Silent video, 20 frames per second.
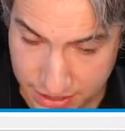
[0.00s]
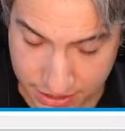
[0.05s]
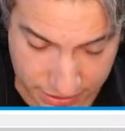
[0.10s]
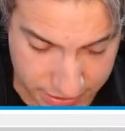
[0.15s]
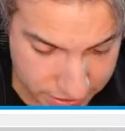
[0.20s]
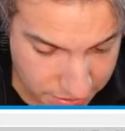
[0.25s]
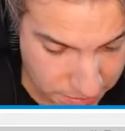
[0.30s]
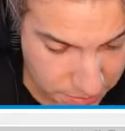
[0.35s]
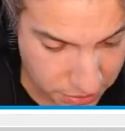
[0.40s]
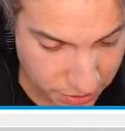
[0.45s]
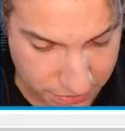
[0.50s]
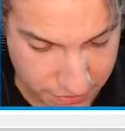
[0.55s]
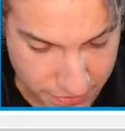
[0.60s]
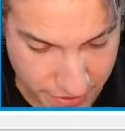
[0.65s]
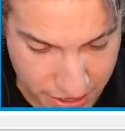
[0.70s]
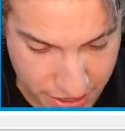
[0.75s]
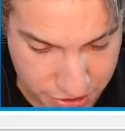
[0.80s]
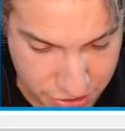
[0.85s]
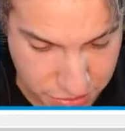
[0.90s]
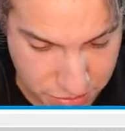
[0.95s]
Sample
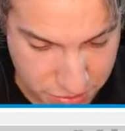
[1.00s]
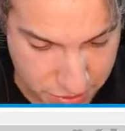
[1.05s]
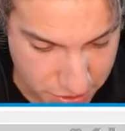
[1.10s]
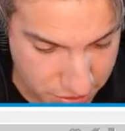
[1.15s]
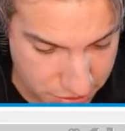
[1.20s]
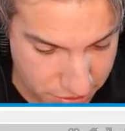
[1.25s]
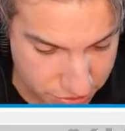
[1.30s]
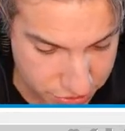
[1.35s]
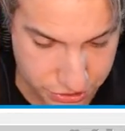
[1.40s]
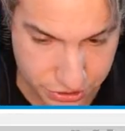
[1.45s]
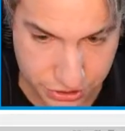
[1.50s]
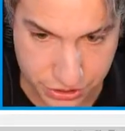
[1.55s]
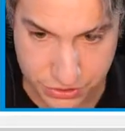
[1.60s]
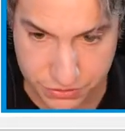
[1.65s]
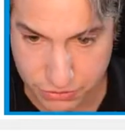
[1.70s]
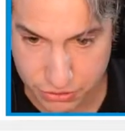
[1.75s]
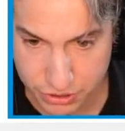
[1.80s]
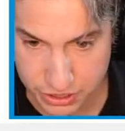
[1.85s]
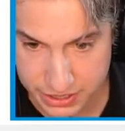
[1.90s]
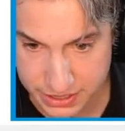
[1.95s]
value,
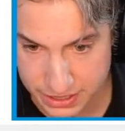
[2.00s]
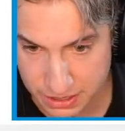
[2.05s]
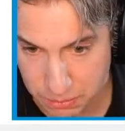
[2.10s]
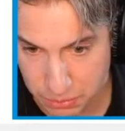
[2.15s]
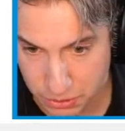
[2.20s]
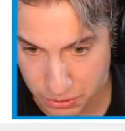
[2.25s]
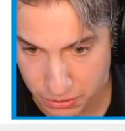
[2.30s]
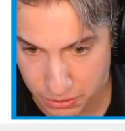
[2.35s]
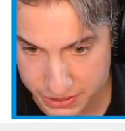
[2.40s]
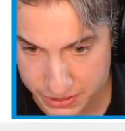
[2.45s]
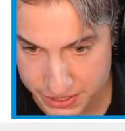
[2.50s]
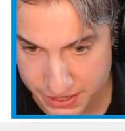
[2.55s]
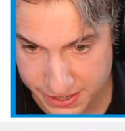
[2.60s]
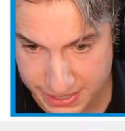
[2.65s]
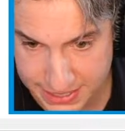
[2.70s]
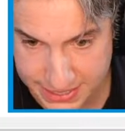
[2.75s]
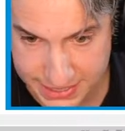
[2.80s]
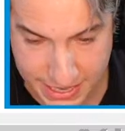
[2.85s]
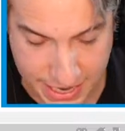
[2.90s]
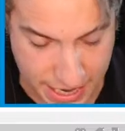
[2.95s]
just for sample's
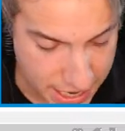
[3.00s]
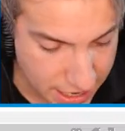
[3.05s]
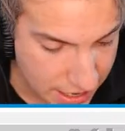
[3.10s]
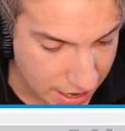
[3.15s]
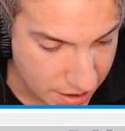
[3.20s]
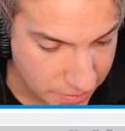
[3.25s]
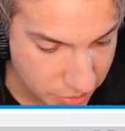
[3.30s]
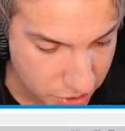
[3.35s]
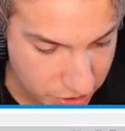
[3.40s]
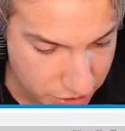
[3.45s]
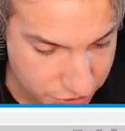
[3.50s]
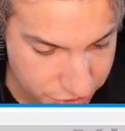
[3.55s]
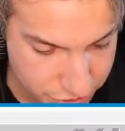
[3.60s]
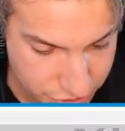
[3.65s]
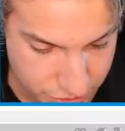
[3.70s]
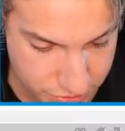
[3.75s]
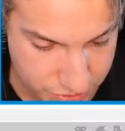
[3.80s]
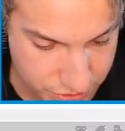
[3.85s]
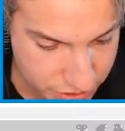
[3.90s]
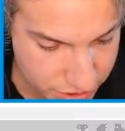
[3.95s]
sake, I'm going to
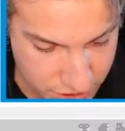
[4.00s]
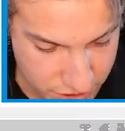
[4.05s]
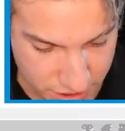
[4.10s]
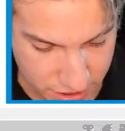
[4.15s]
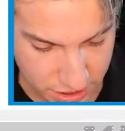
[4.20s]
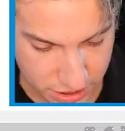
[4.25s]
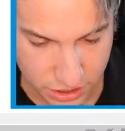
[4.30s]
use